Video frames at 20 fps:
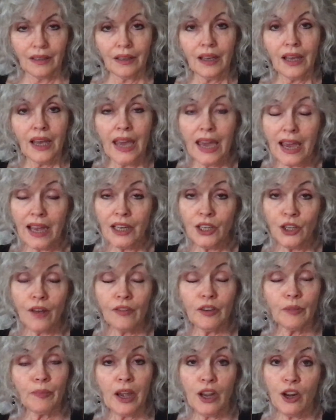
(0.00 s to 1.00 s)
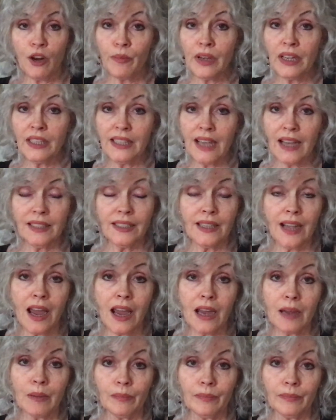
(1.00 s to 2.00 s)
And you have to pay your bills on
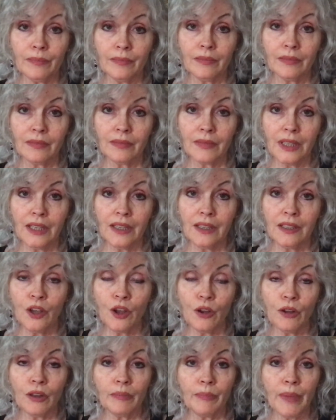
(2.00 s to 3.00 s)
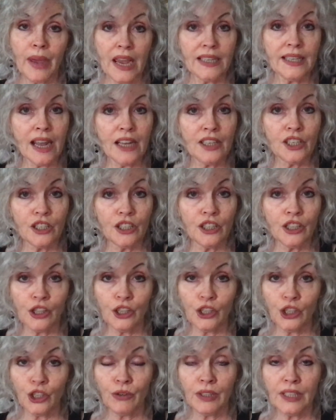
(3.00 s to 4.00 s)
time. So pay attention to the
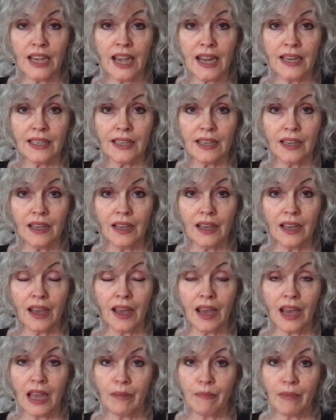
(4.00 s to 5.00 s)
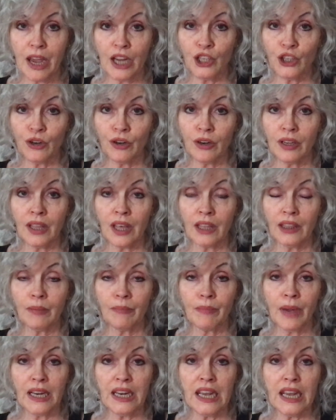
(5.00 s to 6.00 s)
due date and make sure that the
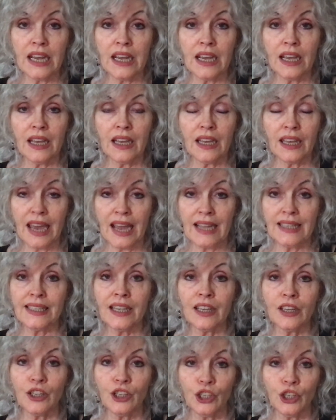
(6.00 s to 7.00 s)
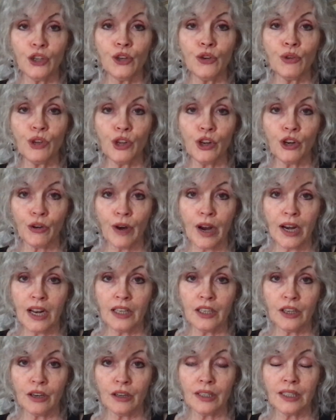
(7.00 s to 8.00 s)
money gets to your
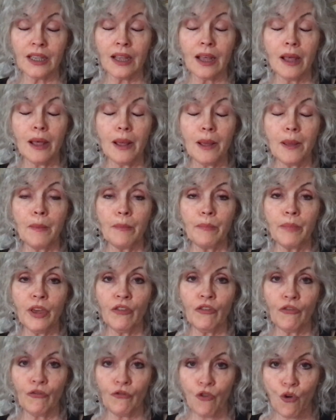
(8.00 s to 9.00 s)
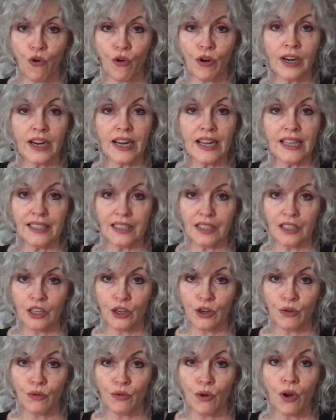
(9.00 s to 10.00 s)
creditors before it's
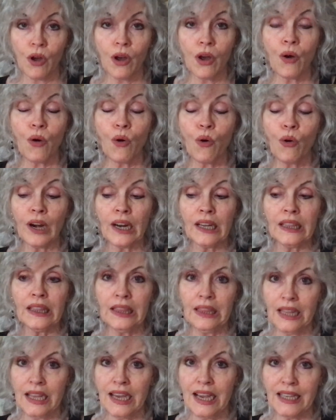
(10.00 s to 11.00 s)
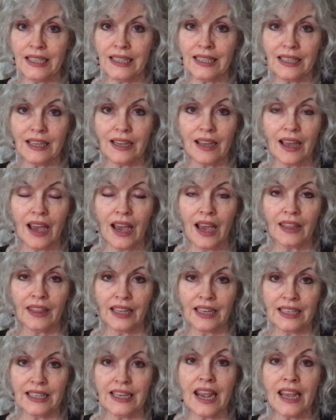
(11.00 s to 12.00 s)
due, or at least on the
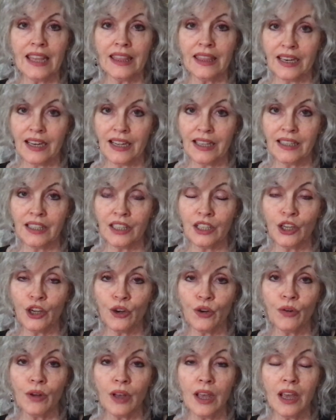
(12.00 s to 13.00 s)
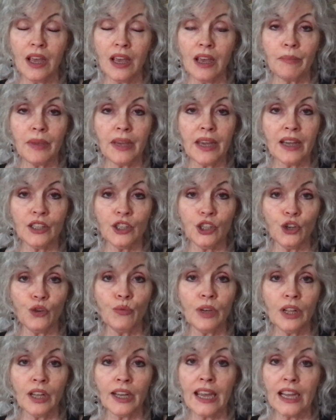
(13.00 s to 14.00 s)
date that it's due, because you
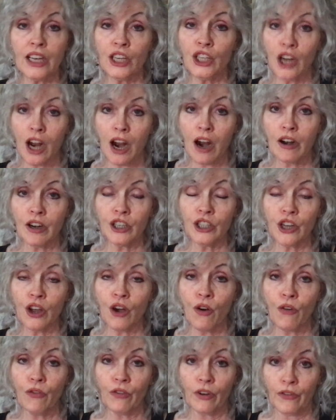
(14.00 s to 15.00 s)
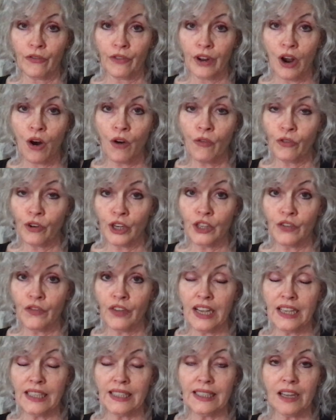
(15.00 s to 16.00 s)
will get charged overage
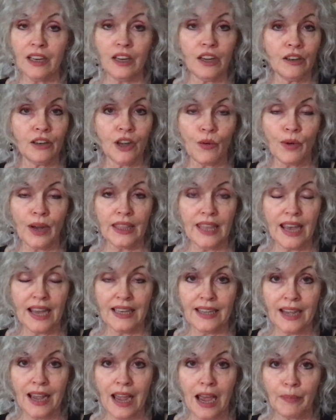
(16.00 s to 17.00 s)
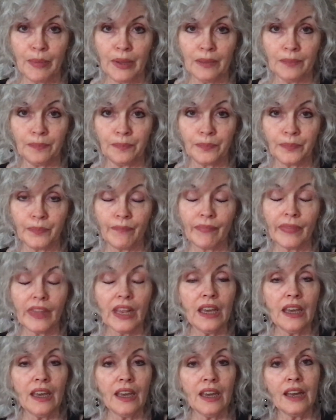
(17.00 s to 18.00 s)
fees, and you don't want that to happen.
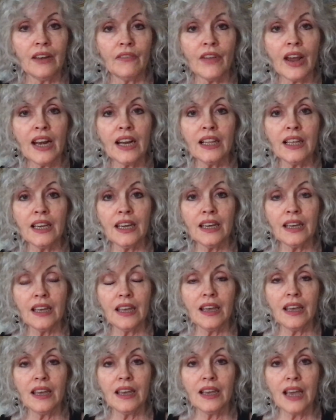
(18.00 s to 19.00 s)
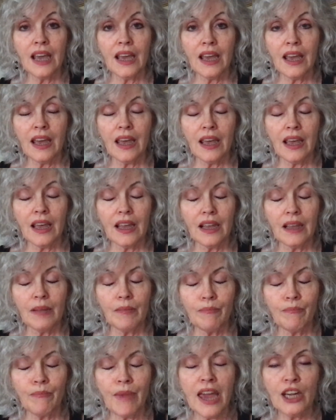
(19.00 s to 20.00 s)
And finally,
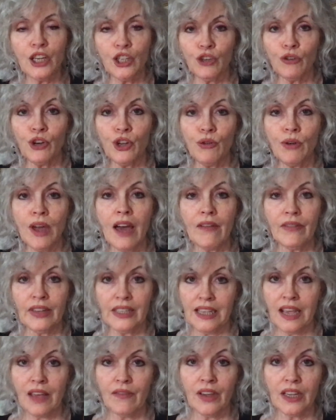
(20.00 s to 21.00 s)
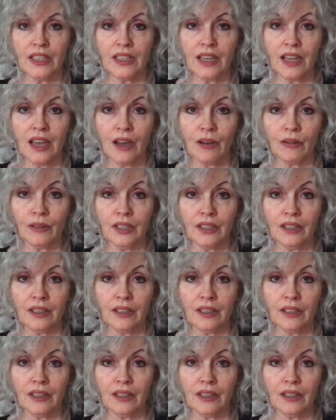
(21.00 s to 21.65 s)
make sure you have a savings account.